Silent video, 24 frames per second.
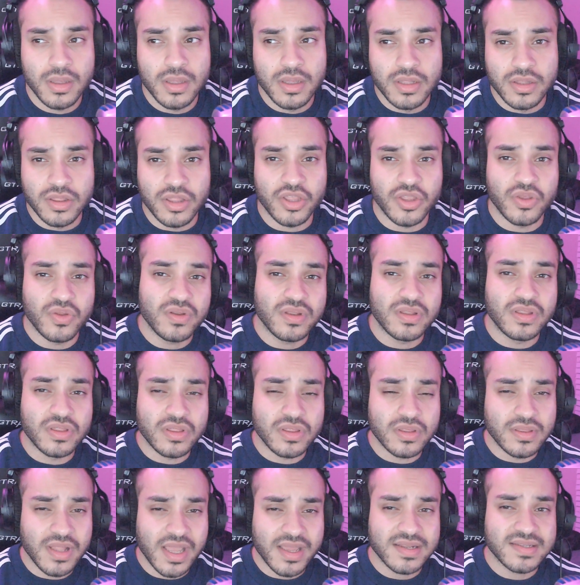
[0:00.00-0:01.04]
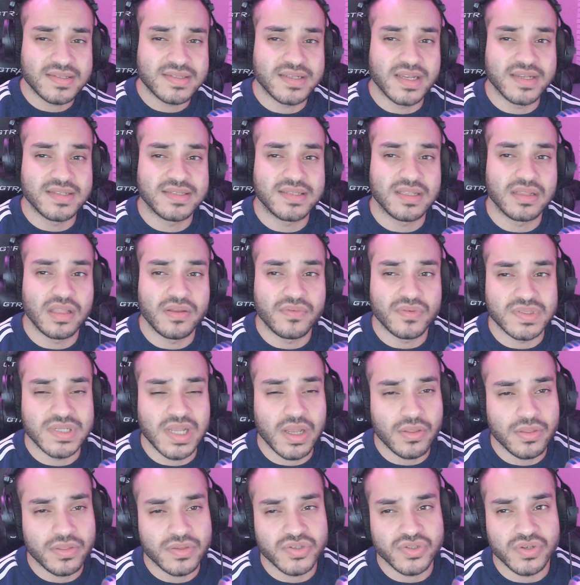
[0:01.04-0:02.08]
The United States delivers
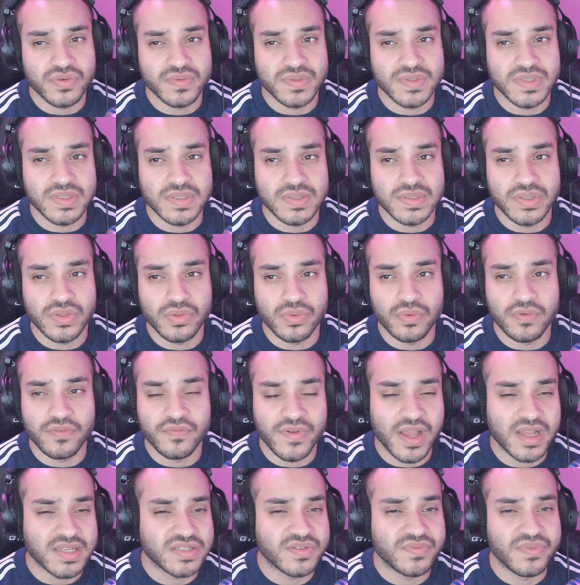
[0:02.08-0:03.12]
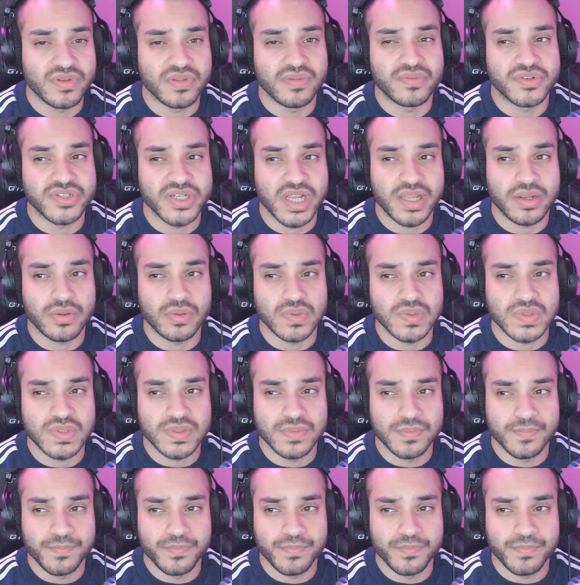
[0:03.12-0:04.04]
health services through a vast field of channels.